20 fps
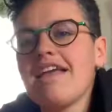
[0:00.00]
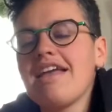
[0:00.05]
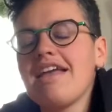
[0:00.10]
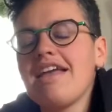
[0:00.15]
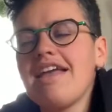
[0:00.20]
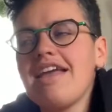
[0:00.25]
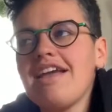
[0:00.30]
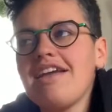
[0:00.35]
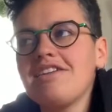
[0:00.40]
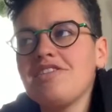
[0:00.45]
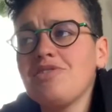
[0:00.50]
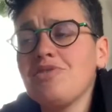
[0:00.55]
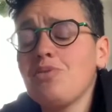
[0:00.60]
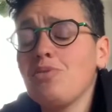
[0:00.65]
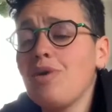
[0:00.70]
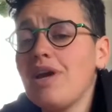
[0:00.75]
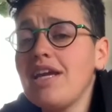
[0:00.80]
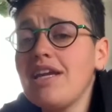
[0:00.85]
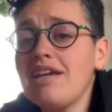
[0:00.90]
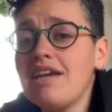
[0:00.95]
And
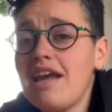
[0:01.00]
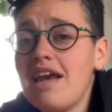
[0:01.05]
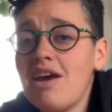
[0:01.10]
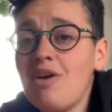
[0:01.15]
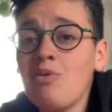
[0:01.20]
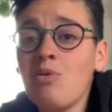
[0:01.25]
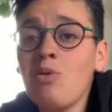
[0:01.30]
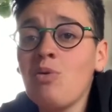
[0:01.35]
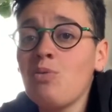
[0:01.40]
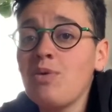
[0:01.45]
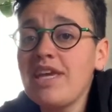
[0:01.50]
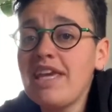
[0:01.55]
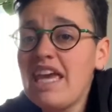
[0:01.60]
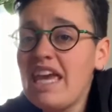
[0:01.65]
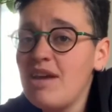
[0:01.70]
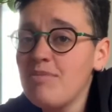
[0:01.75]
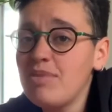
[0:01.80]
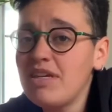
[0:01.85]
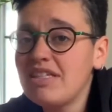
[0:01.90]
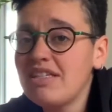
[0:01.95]
right now, we
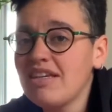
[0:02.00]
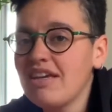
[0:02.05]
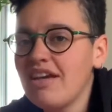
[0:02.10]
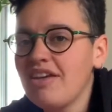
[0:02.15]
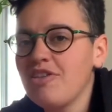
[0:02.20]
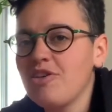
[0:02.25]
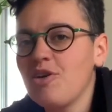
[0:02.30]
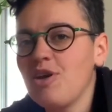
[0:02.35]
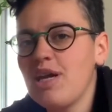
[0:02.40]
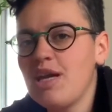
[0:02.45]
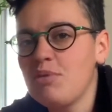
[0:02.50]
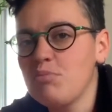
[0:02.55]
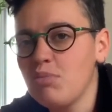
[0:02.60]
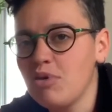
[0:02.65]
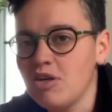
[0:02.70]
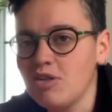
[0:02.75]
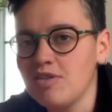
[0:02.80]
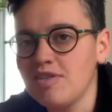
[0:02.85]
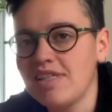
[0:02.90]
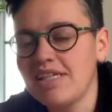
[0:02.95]
can't be together in
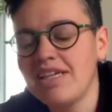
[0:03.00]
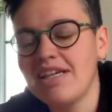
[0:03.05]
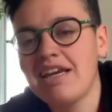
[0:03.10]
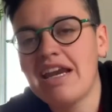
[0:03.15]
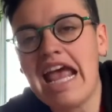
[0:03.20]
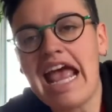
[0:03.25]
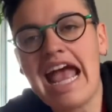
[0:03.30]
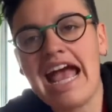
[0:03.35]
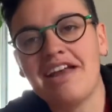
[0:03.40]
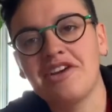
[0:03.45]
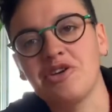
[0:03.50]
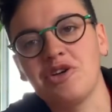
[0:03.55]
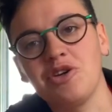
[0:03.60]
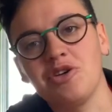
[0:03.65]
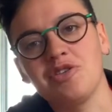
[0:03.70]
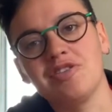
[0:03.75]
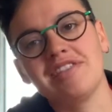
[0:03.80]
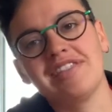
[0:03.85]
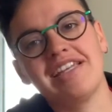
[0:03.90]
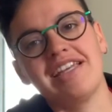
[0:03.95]
person at
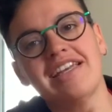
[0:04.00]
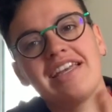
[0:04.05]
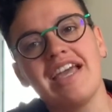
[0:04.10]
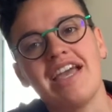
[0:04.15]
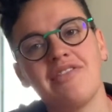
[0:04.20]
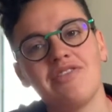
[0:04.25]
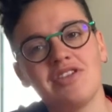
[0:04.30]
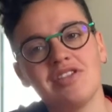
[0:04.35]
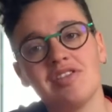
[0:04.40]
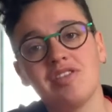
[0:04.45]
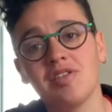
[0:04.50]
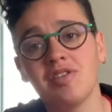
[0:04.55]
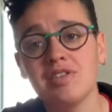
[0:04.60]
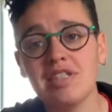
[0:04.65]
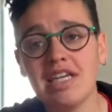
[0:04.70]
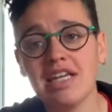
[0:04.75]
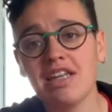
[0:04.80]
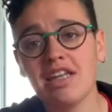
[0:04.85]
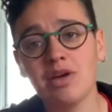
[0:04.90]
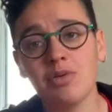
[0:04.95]
Girls Inc. every single
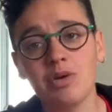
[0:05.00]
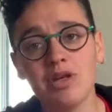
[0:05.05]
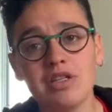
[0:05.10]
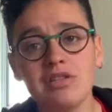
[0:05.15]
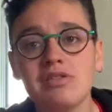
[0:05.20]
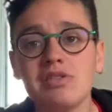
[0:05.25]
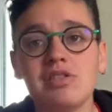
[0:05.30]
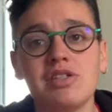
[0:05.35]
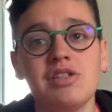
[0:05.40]
day like we're used